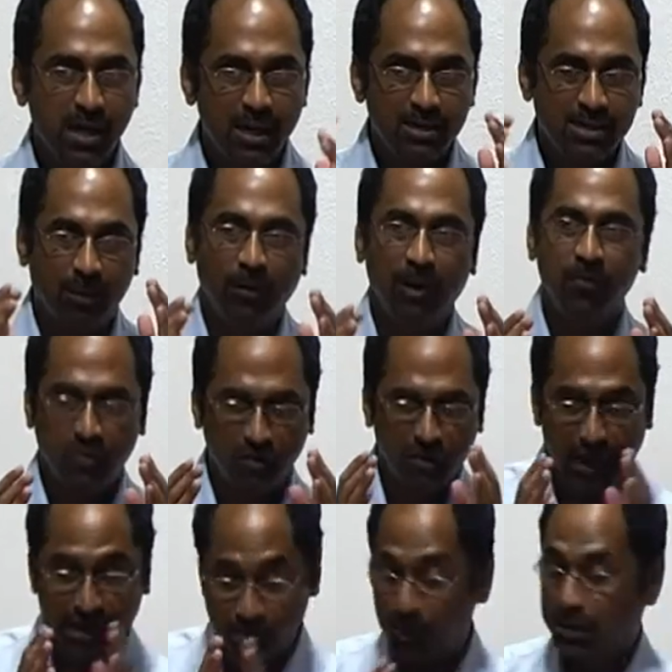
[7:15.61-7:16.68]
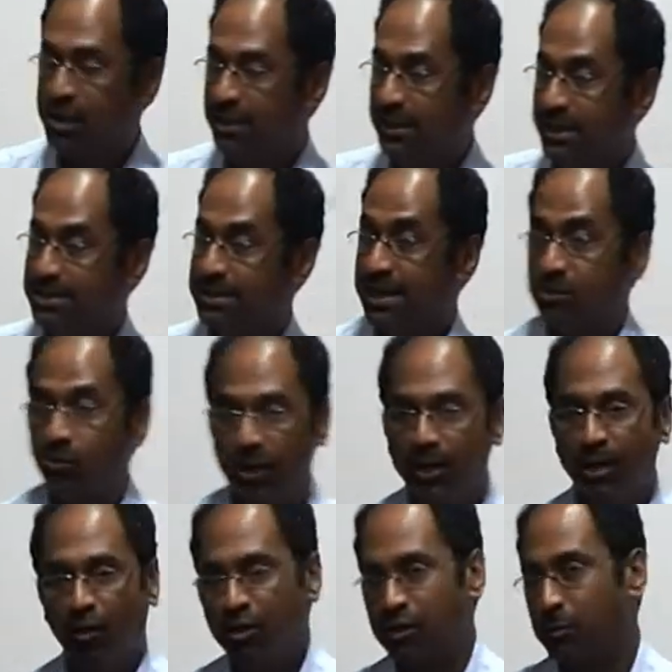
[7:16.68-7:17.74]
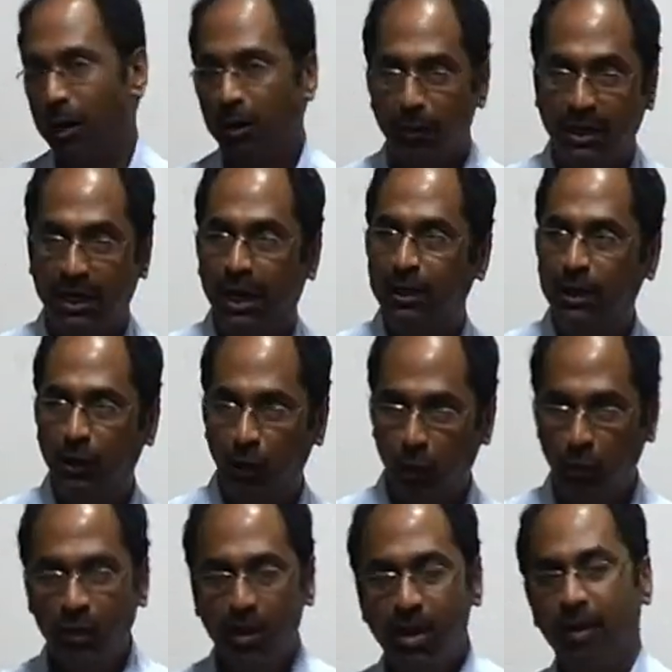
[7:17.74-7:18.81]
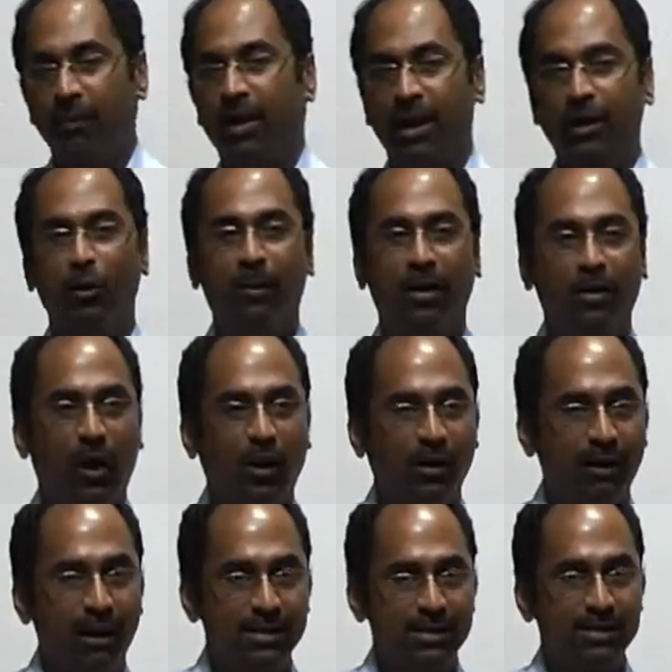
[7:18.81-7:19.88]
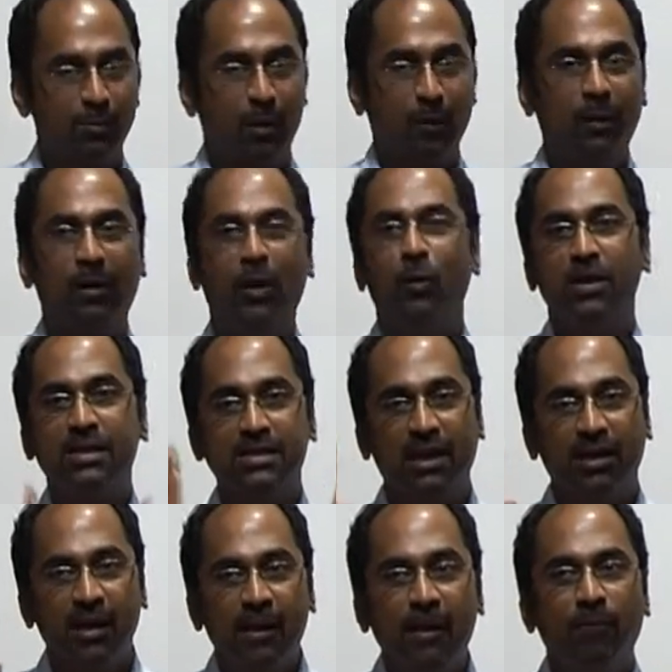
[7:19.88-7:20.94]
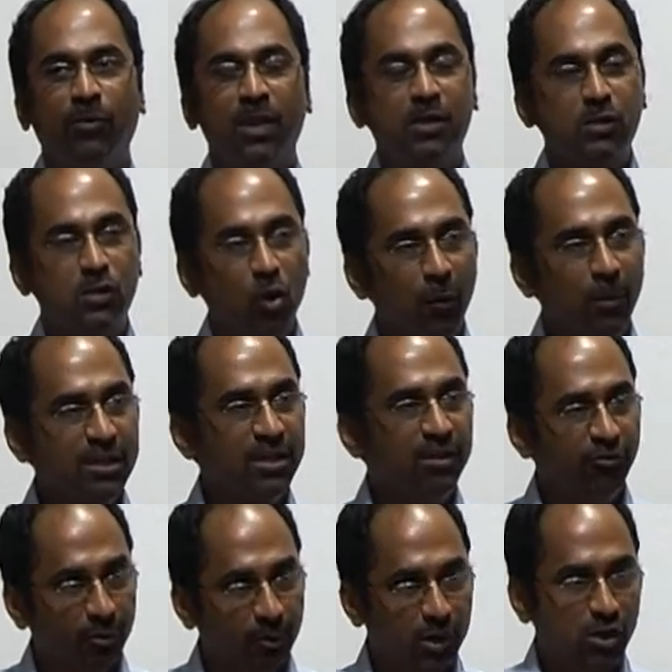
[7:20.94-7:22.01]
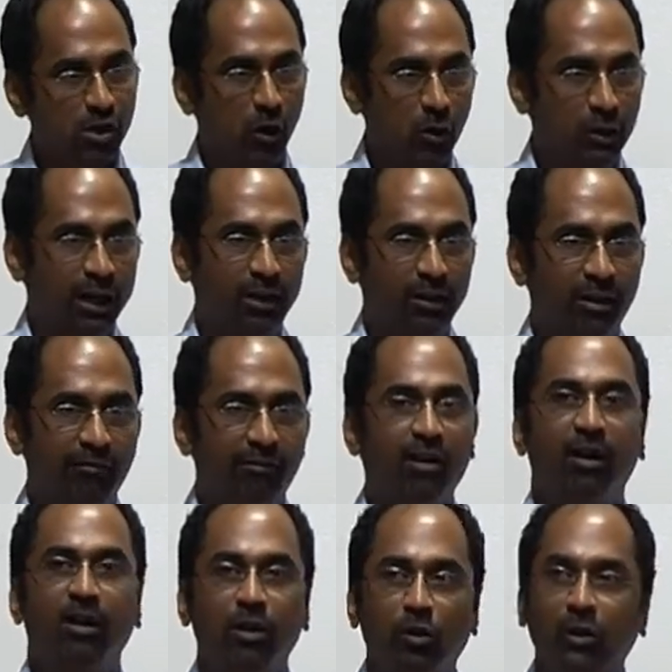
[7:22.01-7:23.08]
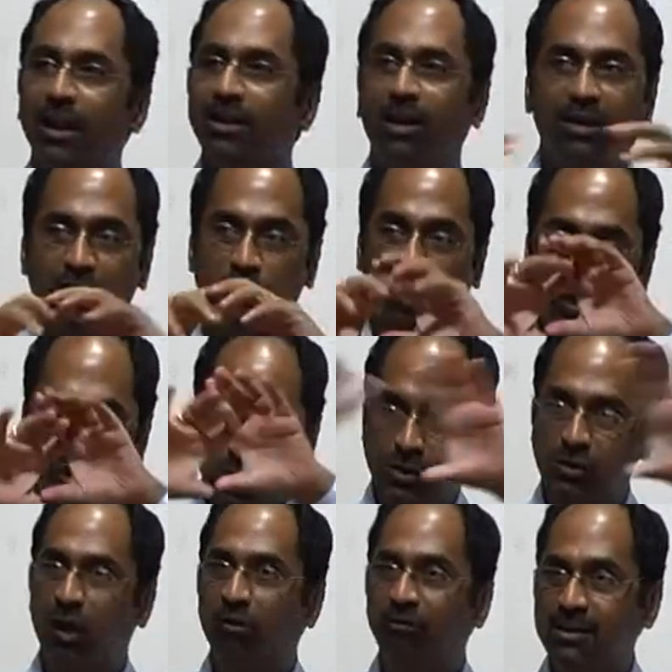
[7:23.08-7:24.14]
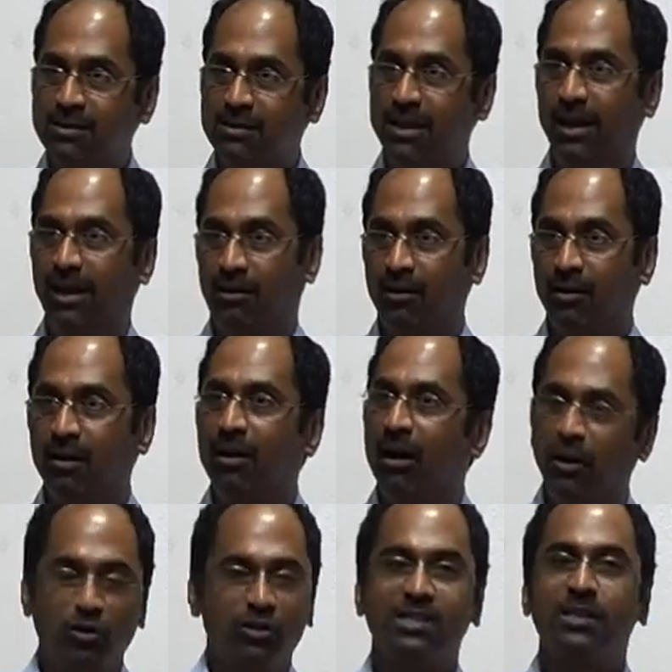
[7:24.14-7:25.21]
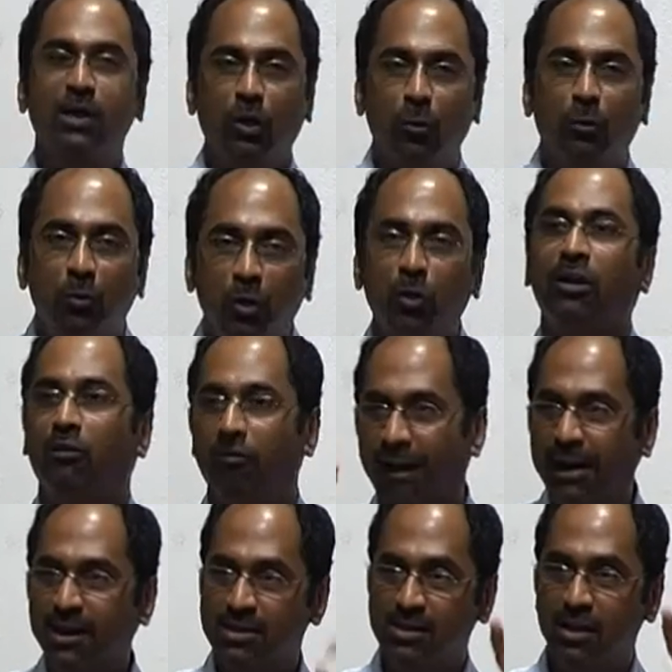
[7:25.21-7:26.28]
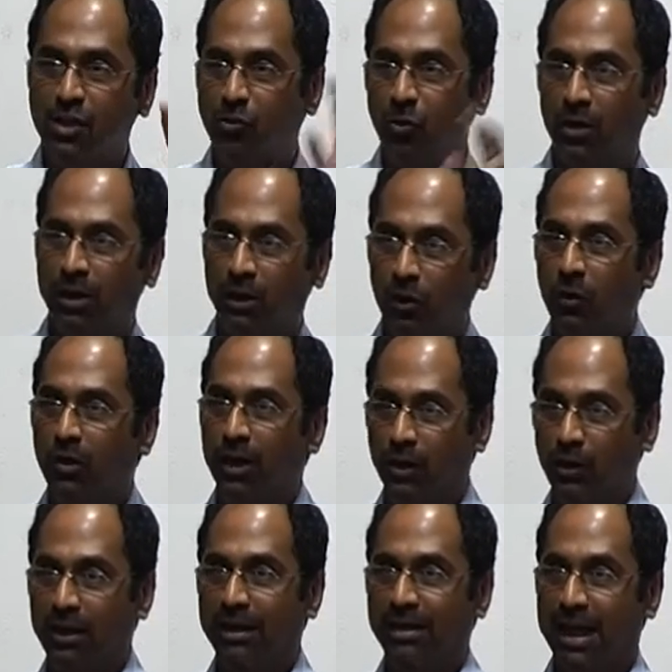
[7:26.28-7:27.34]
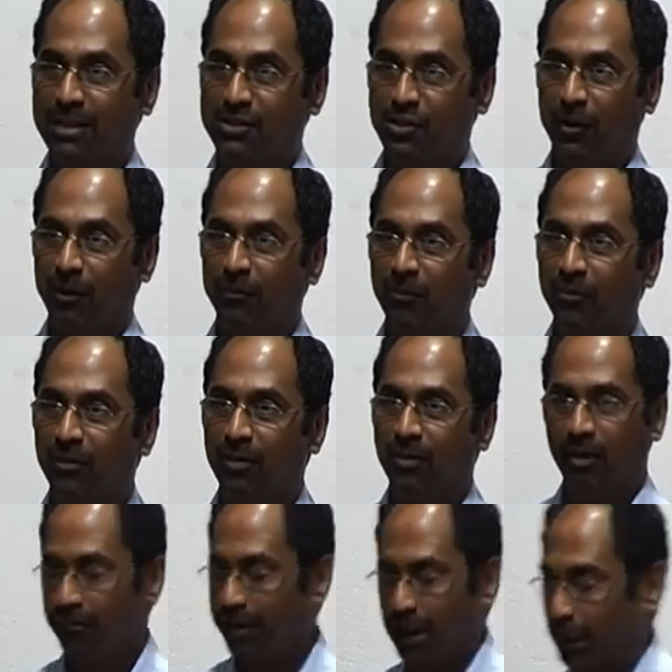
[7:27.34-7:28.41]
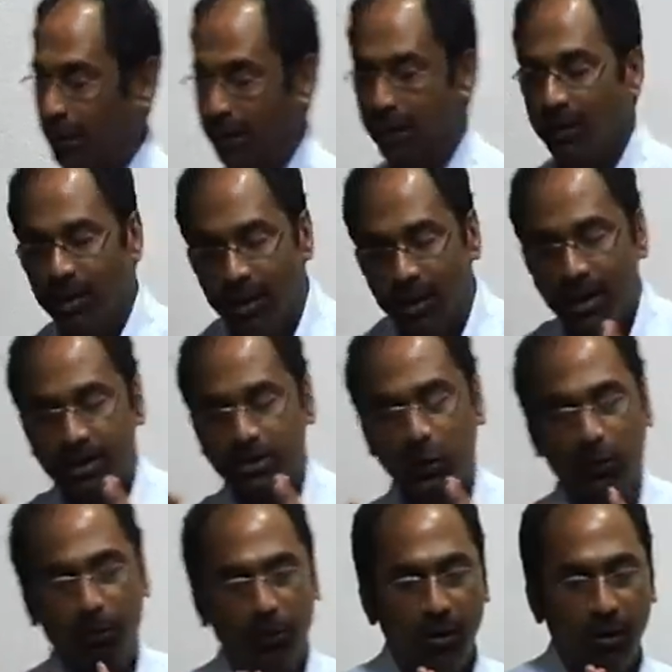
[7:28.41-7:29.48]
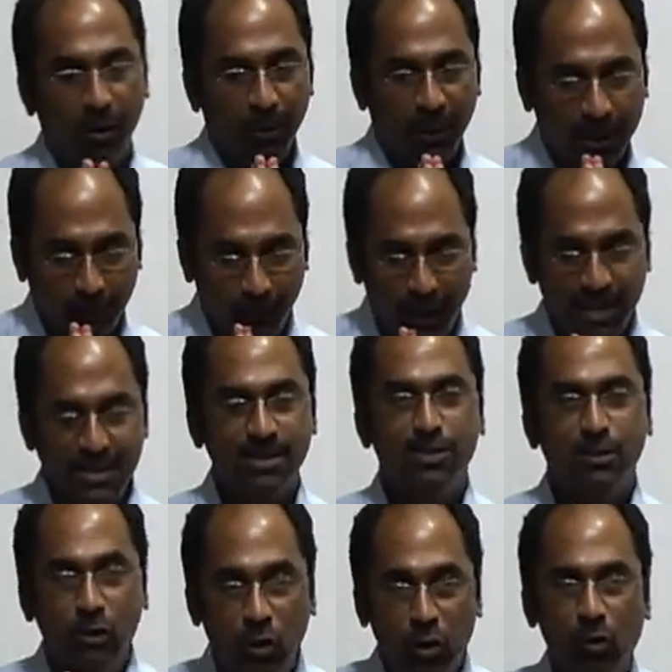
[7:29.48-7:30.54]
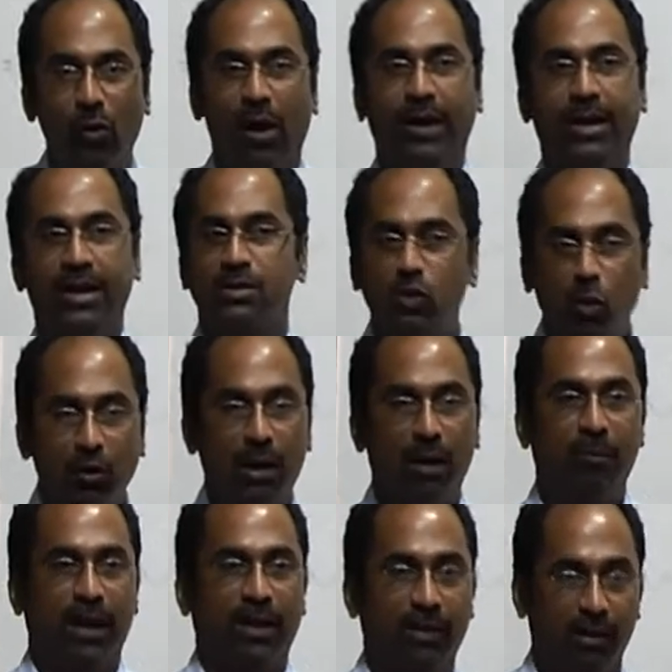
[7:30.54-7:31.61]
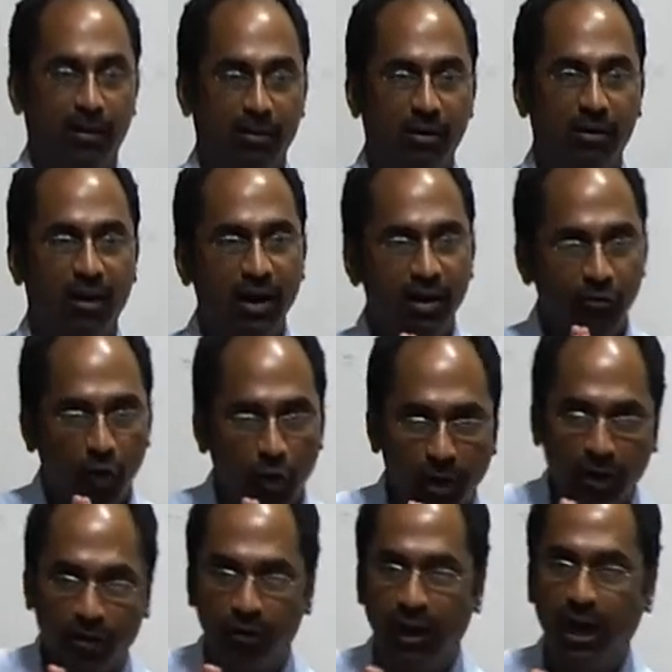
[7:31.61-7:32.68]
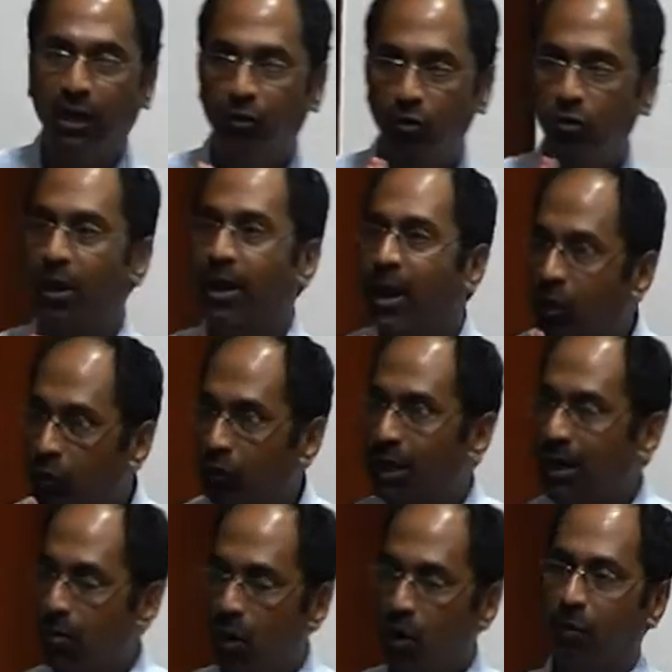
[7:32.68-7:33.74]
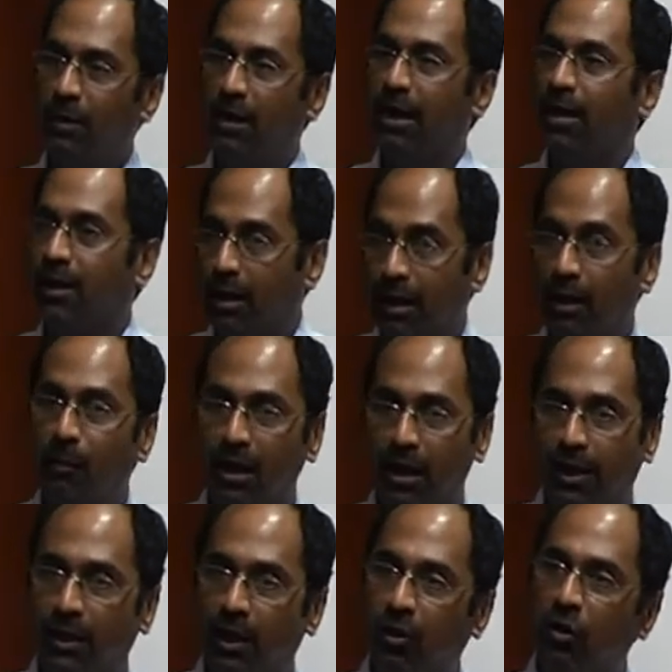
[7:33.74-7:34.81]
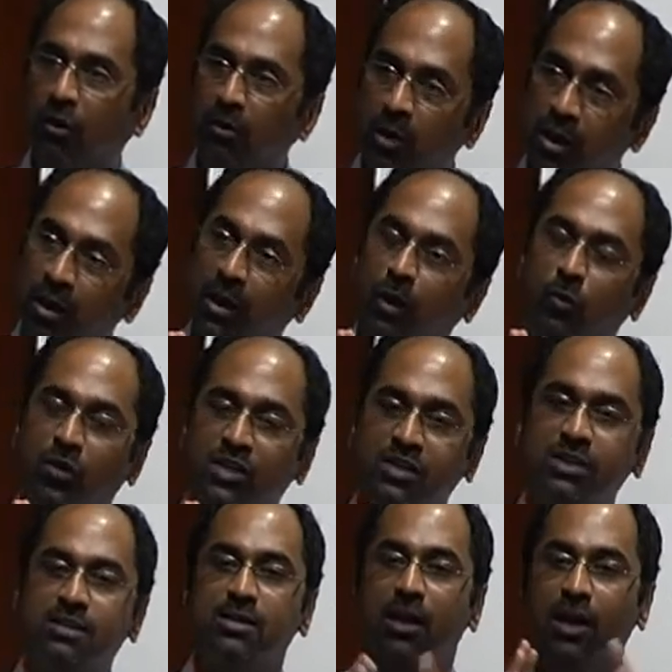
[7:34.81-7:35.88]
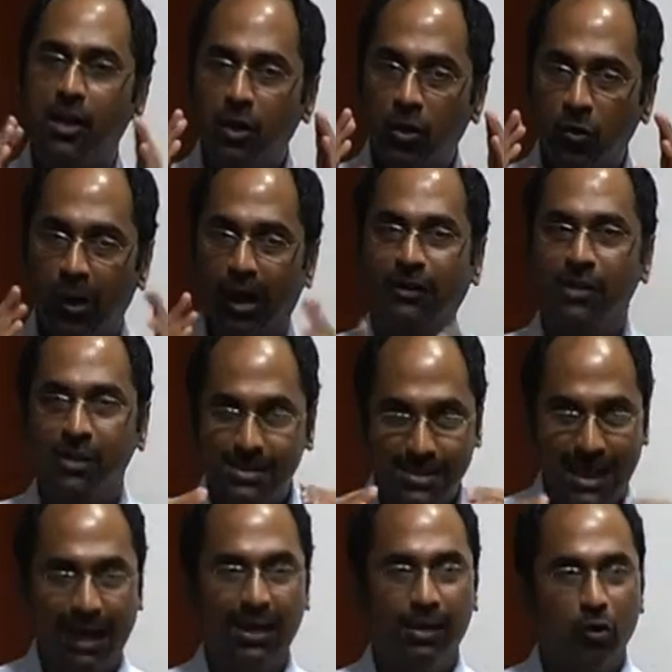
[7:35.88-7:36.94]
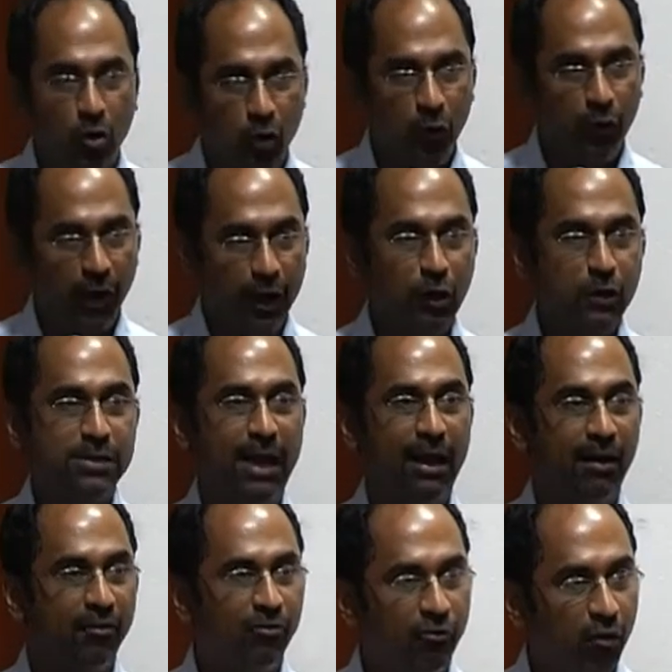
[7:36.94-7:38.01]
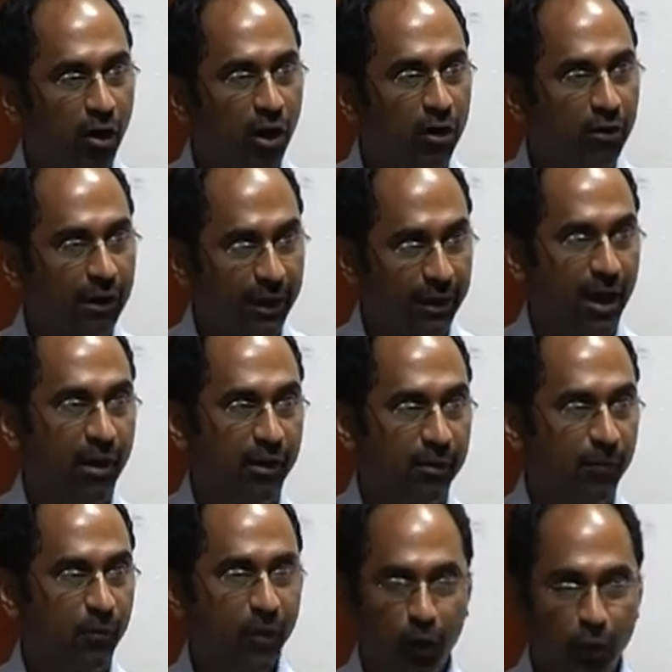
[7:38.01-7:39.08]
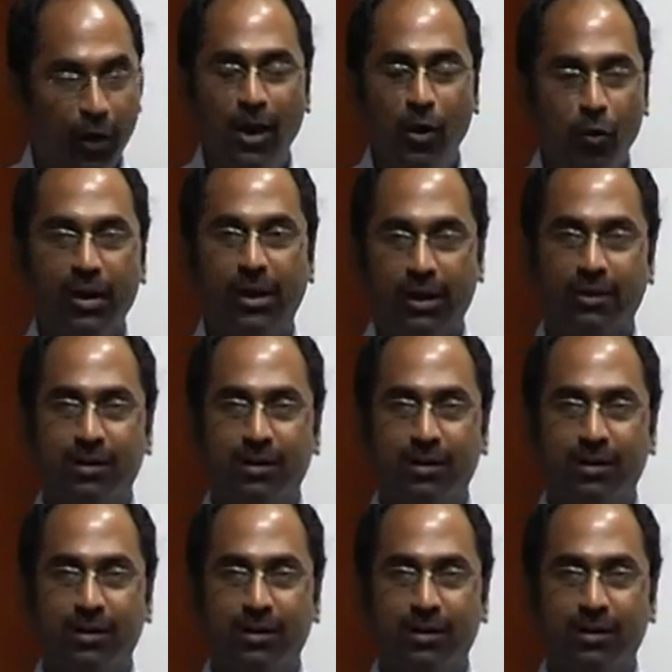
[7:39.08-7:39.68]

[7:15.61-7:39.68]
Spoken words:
Sometimes, especially these days, we didn't have this problem in 92, but I know my daughter has this problem now, is that there's so much information out there in the world, you think that the solution is always there, and you just need to do the right search word in Google, and you'll get the answer, or Wikipedia. So, but the best new ideas don't come like that, right? If you want the creative new idea, you really want to be like a little bit like KQL, which is you actually silent, go radio silent for an hour. You know, try doing it.